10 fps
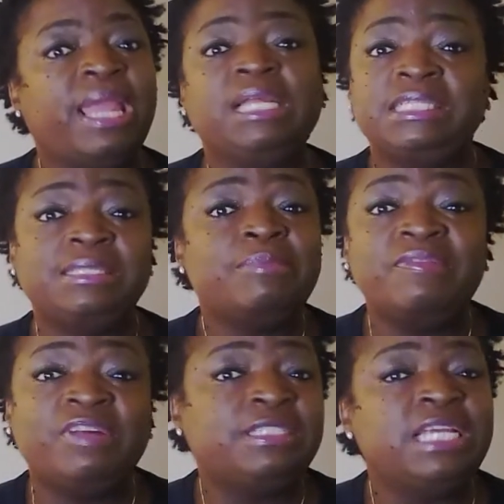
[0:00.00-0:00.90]
And some
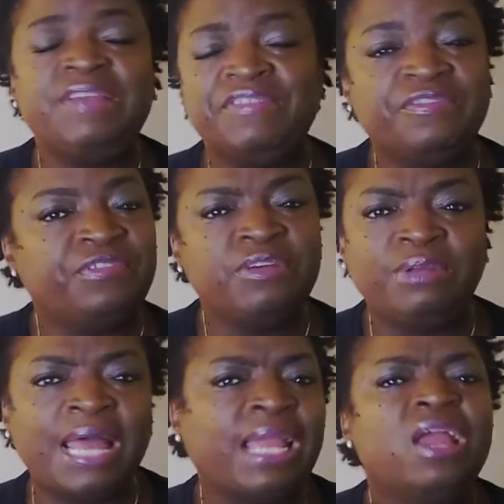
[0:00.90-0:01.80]
of us even feel
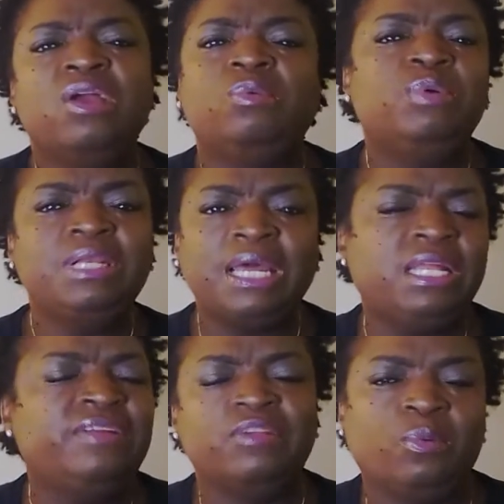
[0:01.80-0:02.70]
like we're
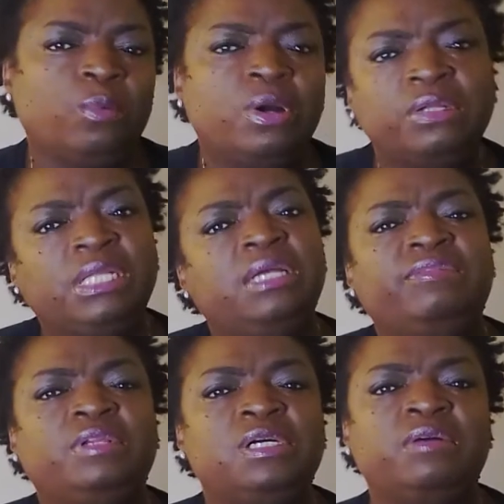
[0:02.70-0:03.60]
not even worthy
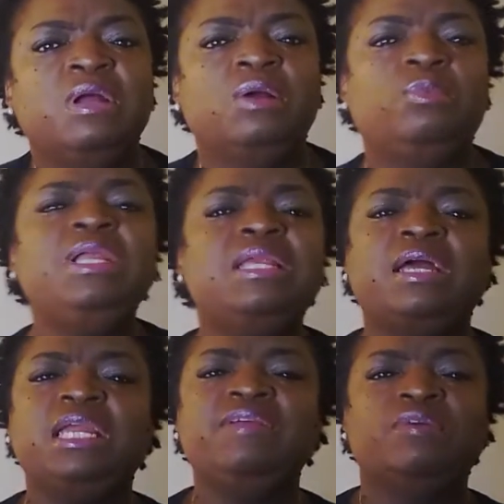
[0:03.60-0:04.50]
of love. We're
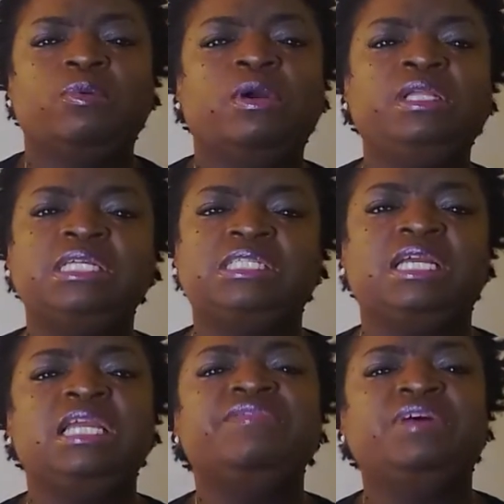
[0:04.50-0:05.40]
not even worthy
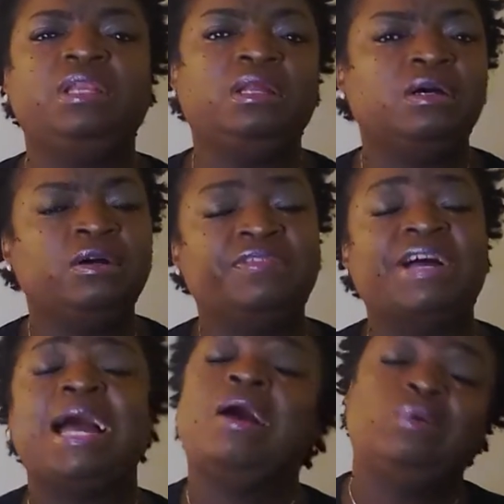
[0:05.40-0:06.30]
to even love
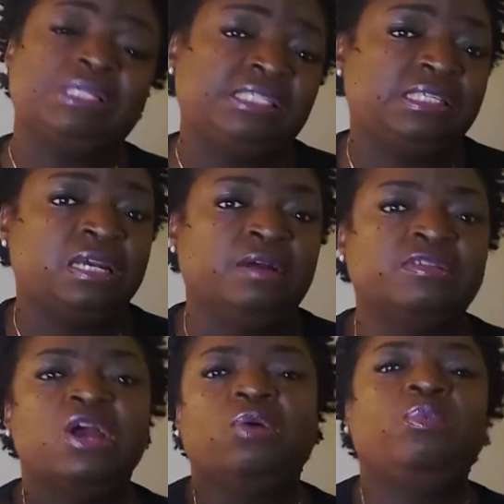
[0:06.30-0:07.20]

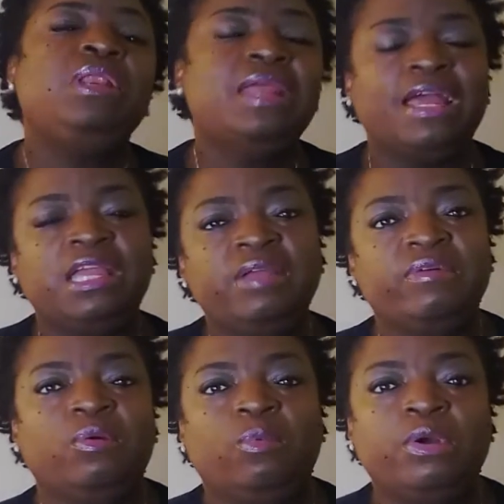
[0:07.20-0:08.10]
ourselves. We're not
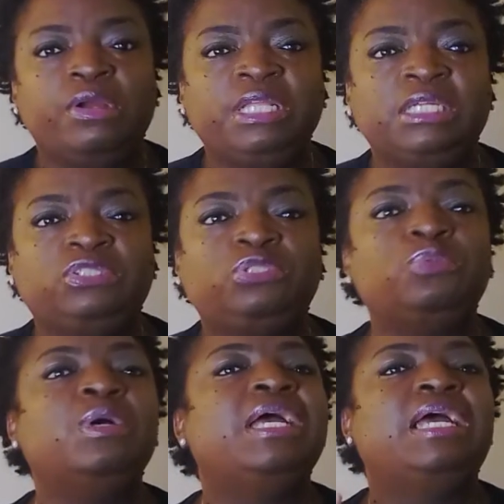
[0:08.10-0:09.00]
even worthy
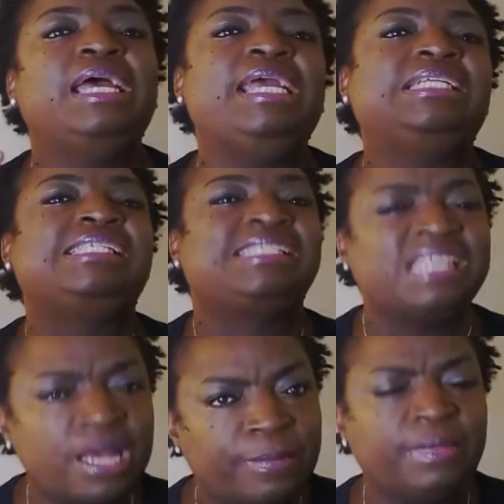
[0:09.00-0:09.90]
to
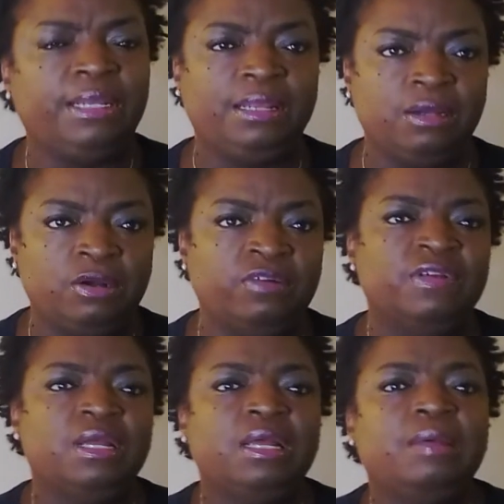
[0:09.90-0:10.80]
accept love
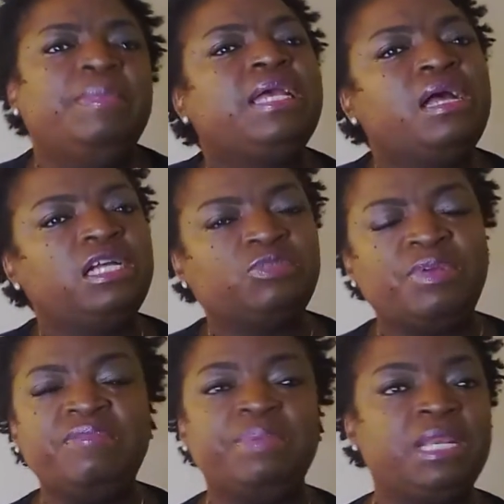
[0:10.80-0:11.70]
because
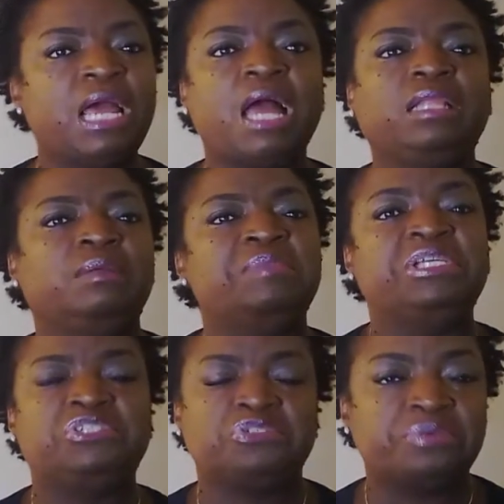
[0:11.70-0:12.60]
we've been either
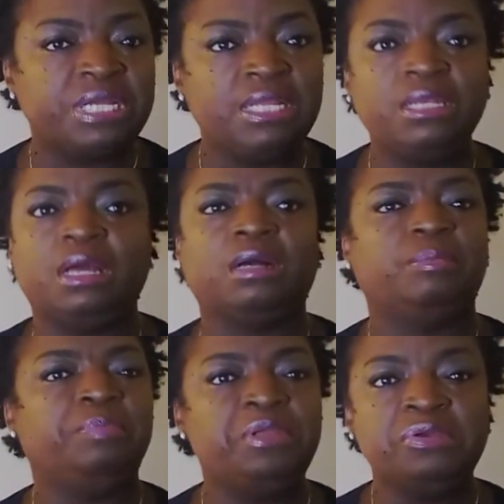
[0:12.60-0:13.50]
mistreated,
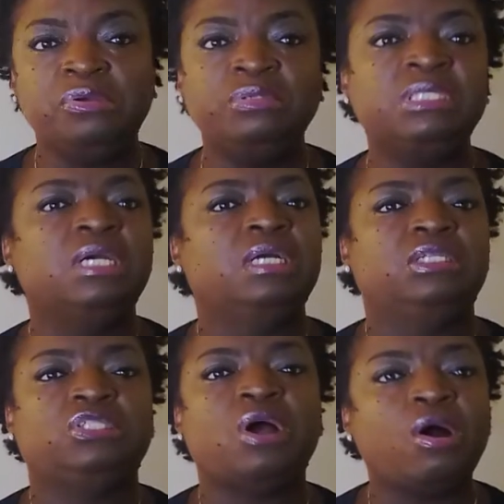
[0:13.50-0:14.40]
abused,
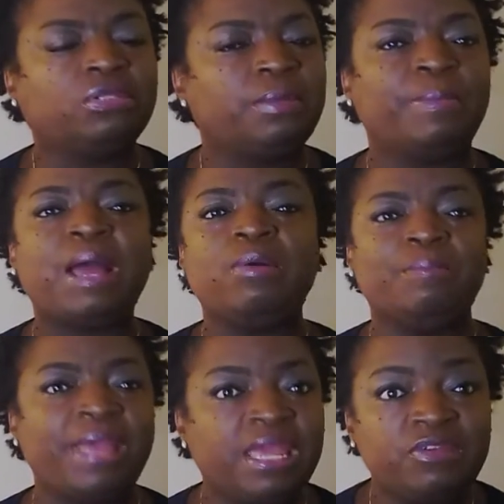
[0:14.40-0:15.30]
talked
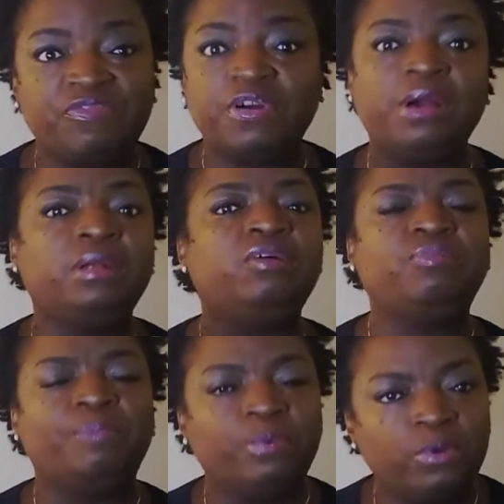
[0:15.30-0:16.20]
about, made fun
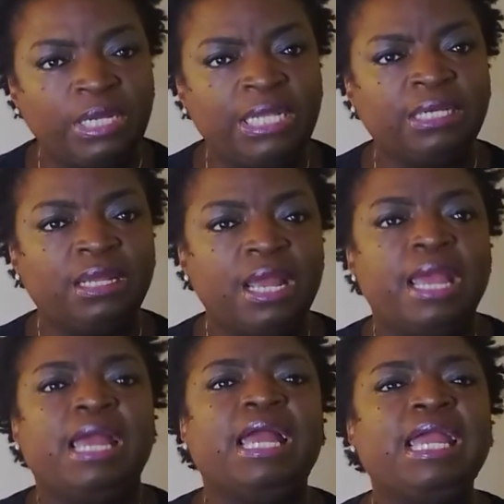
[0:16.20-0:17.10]
of, bullied,
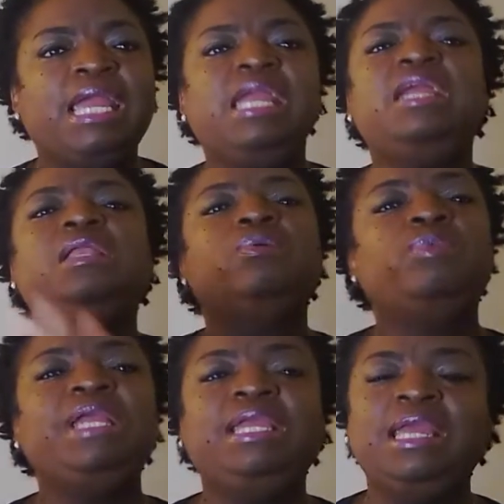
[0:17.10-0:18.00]
and
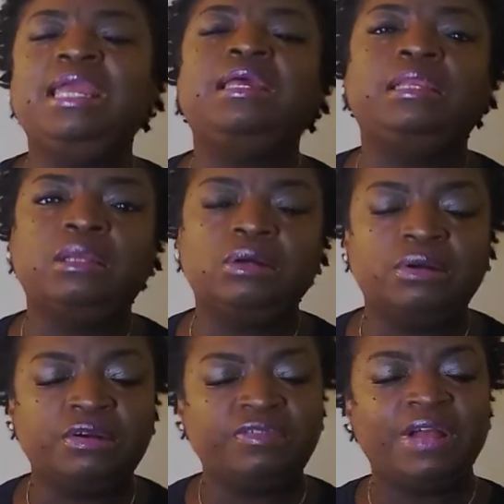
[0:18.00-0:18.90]
we can't
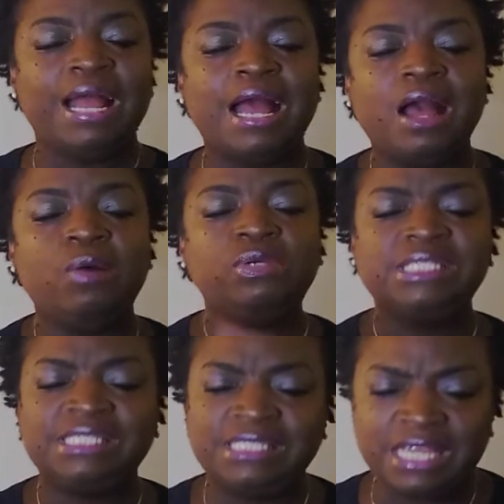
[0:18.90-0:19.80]
love
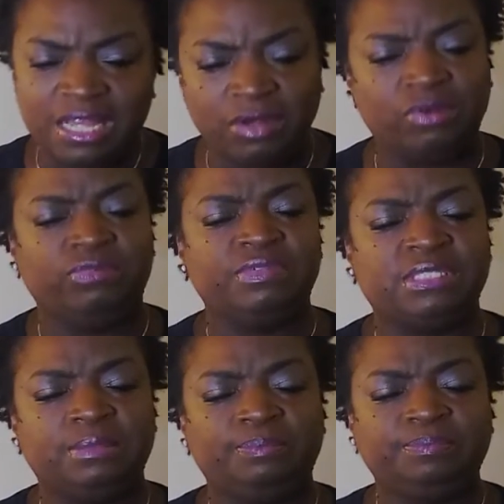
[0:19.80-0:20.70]

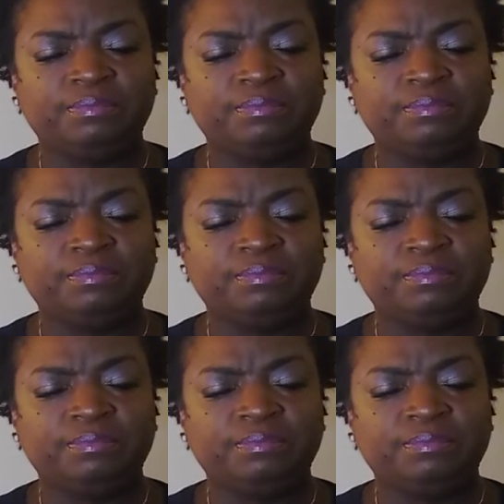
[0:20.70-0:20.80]
ourselves.